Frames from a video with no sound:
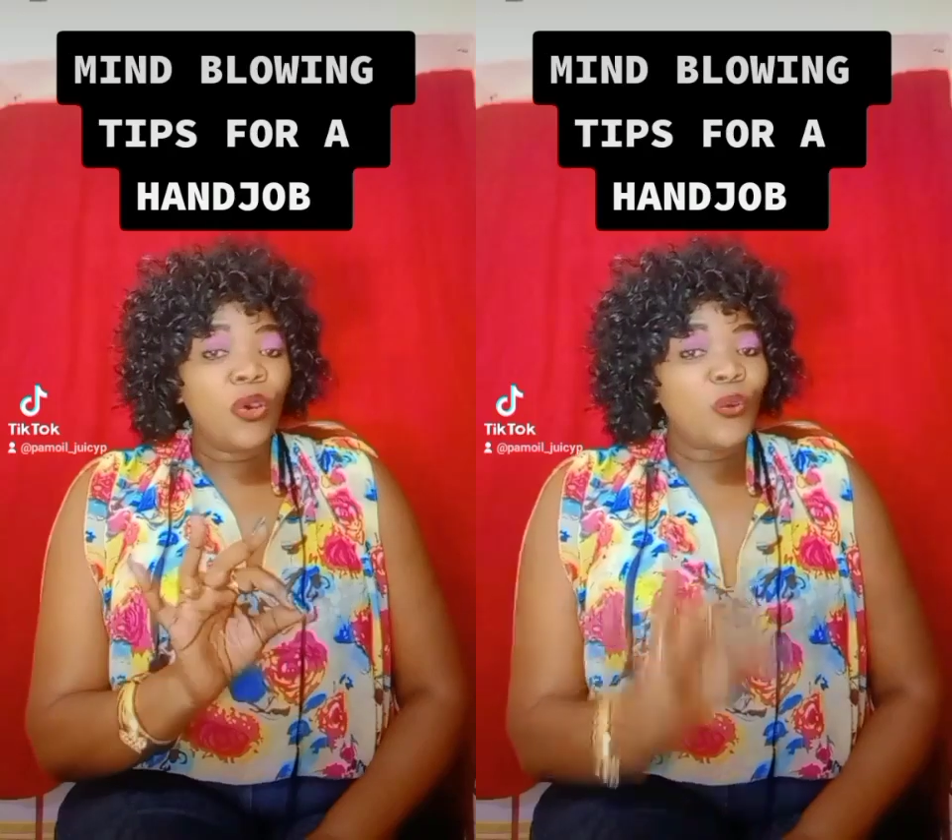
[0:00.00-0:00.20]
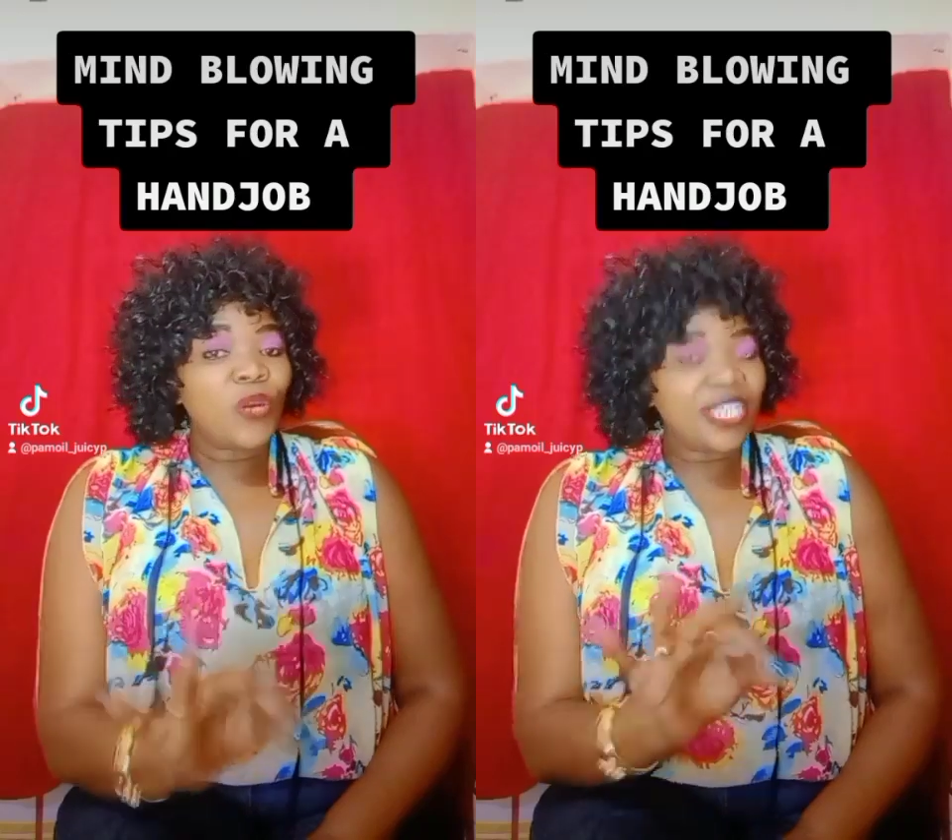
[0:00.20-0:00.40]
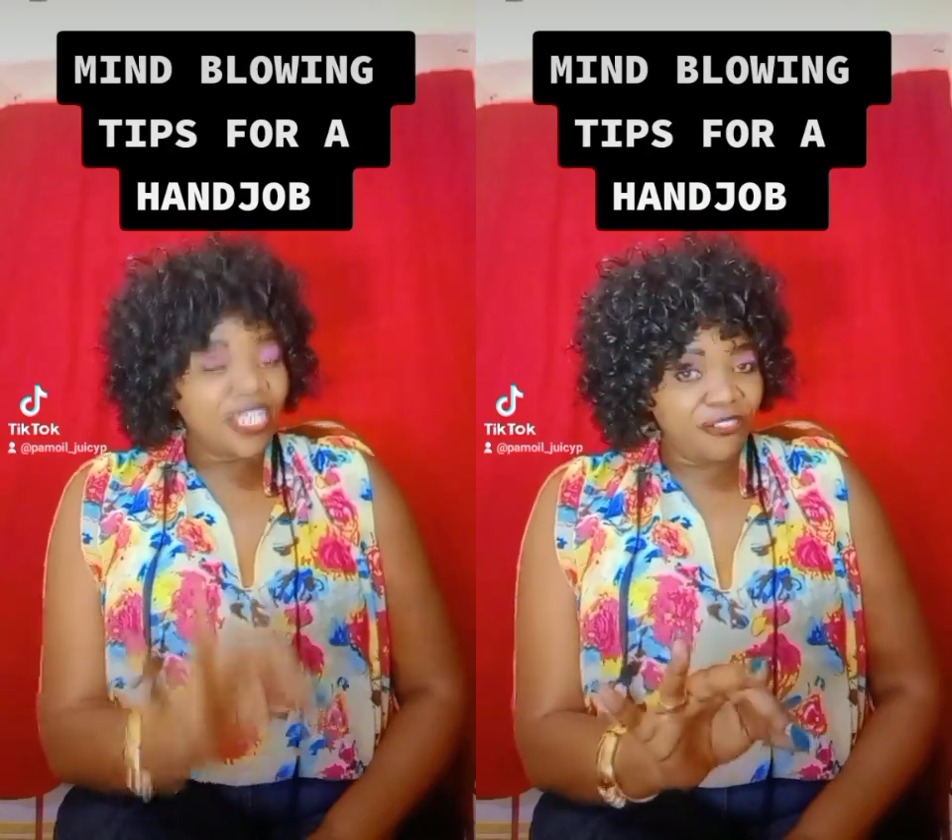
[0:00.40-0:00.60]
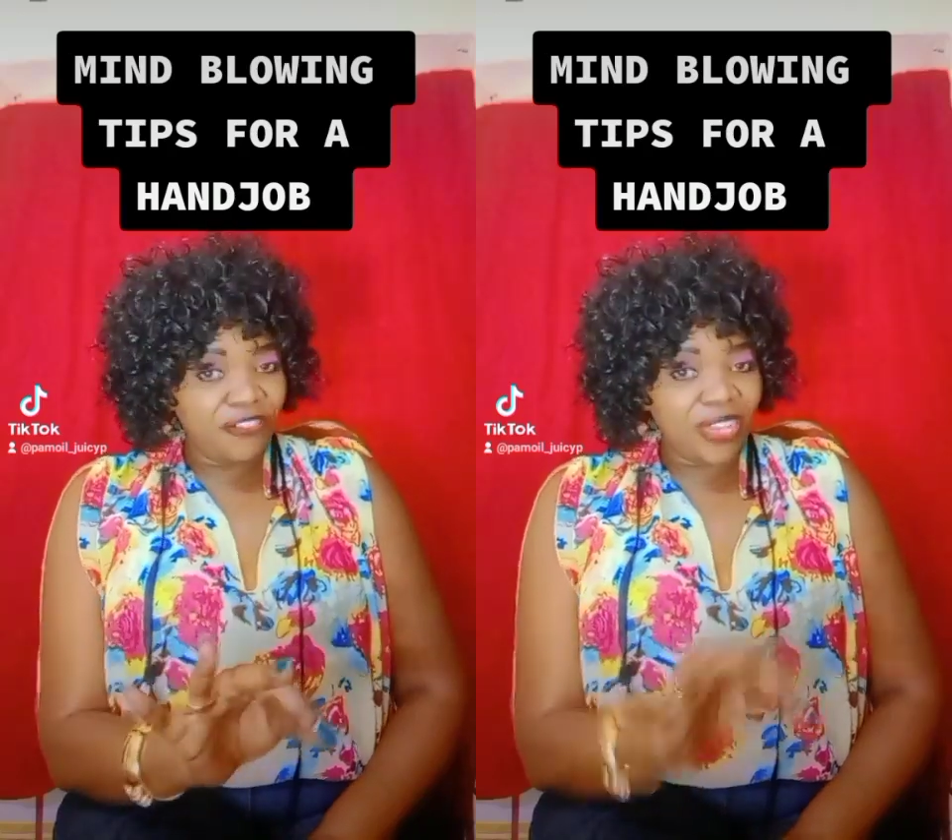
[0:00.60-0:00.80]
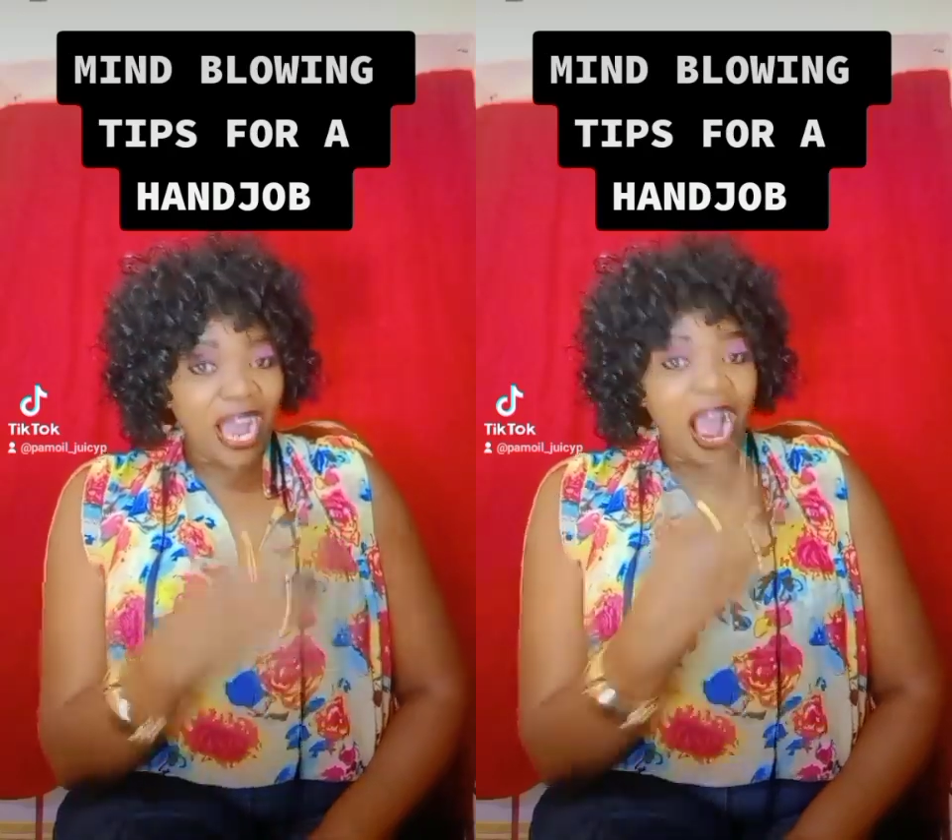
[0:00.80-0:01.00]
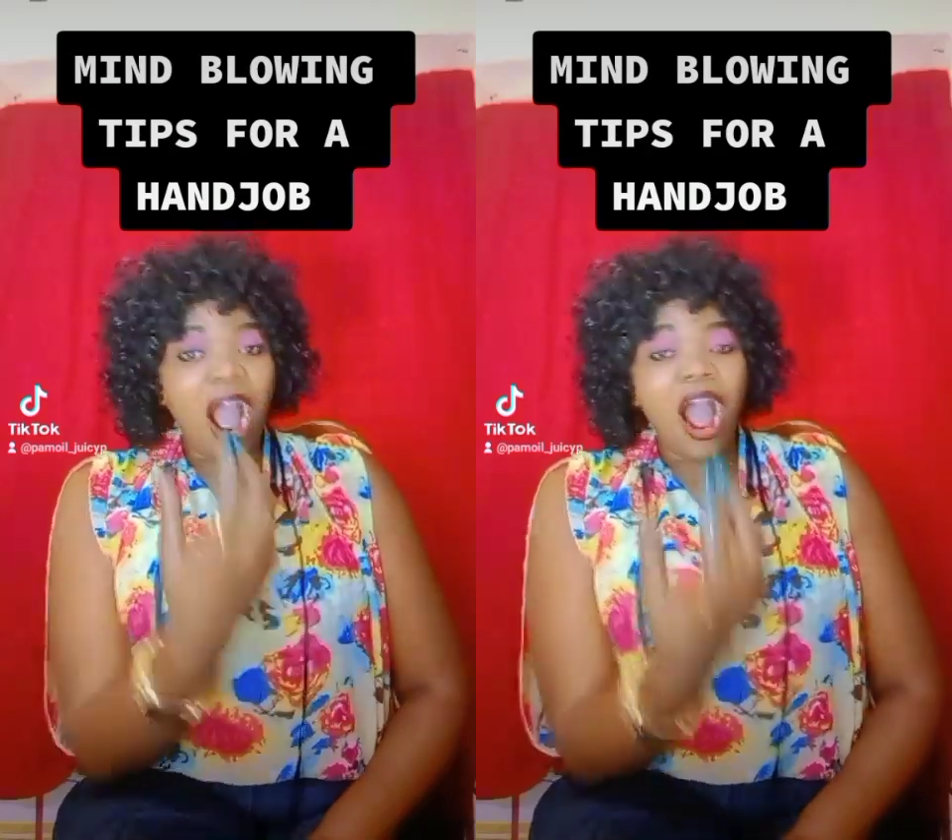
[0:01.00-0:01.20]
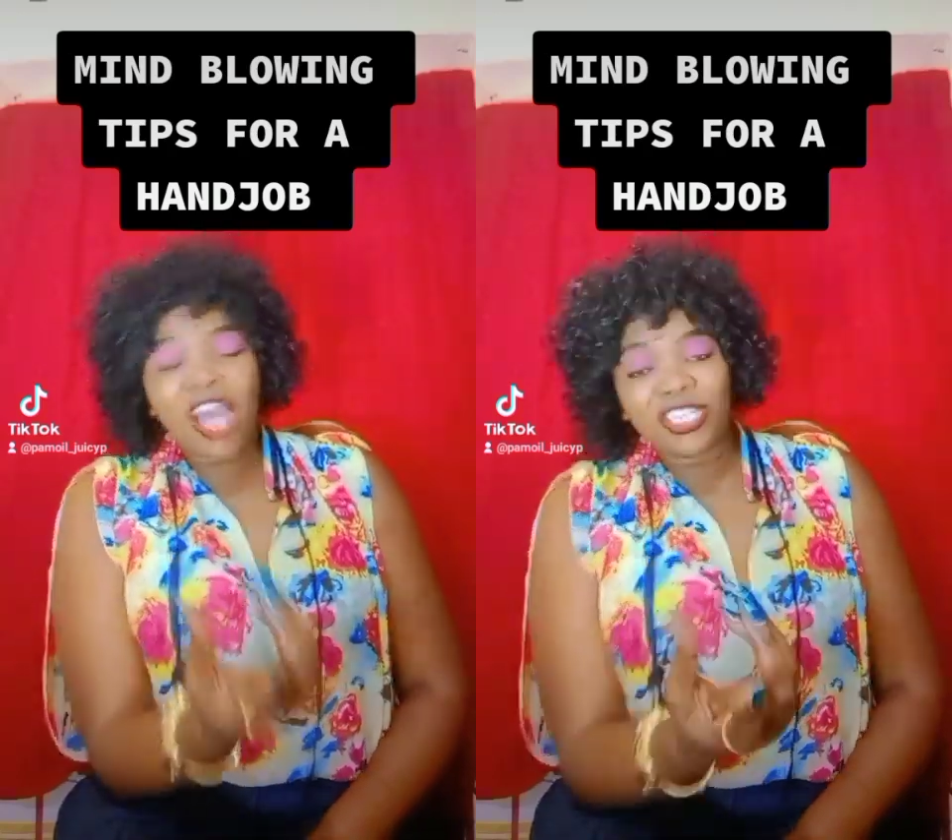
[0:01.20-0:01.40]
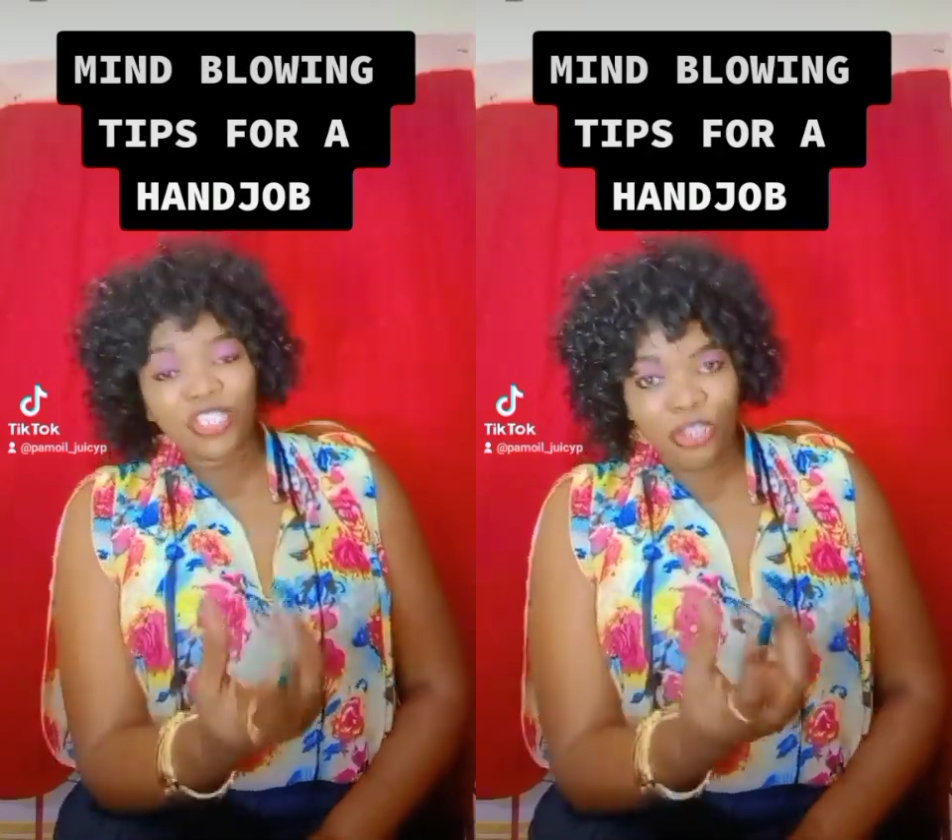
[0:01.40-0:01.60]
When giving a hand